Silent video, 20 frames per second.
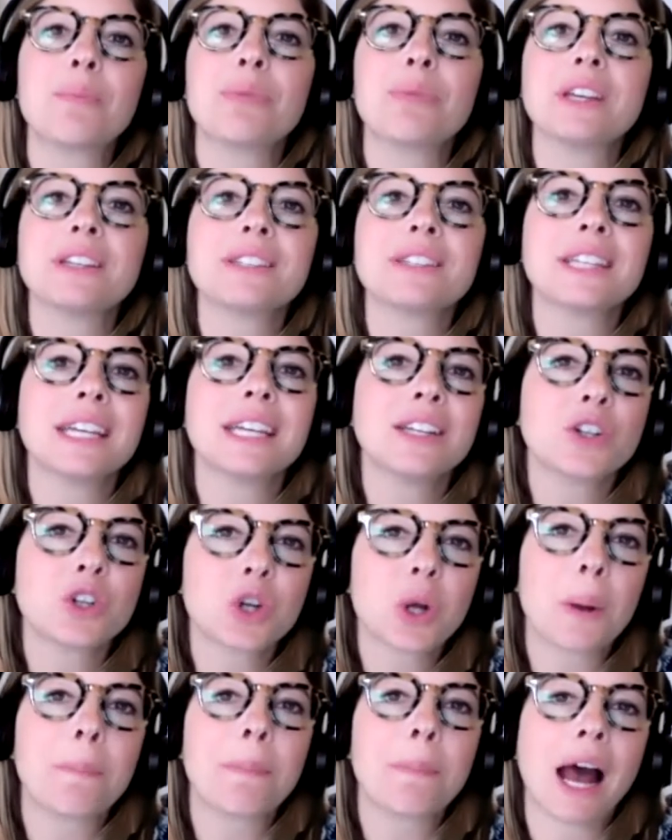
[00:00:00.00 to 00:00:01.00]
this inner
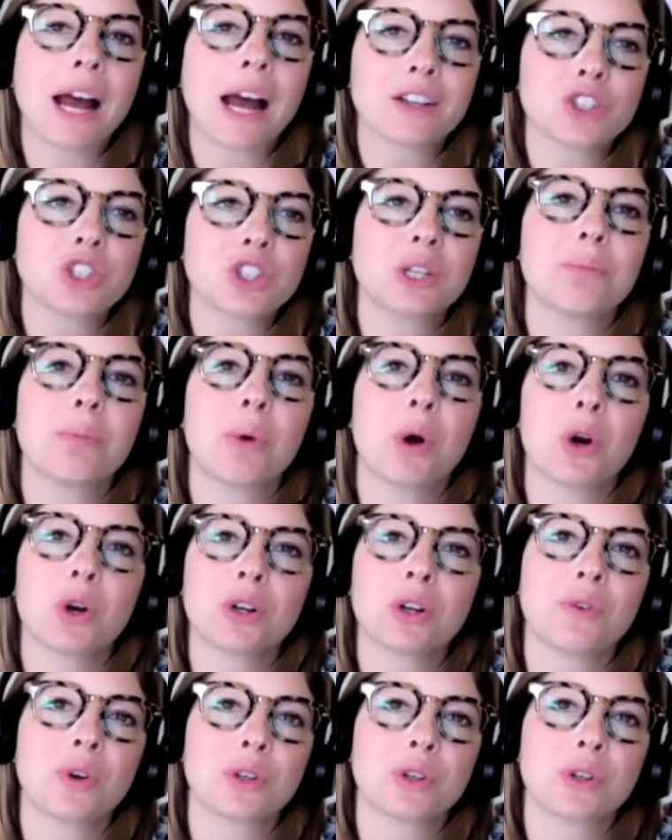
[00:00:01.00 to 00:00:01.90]
compassionate part of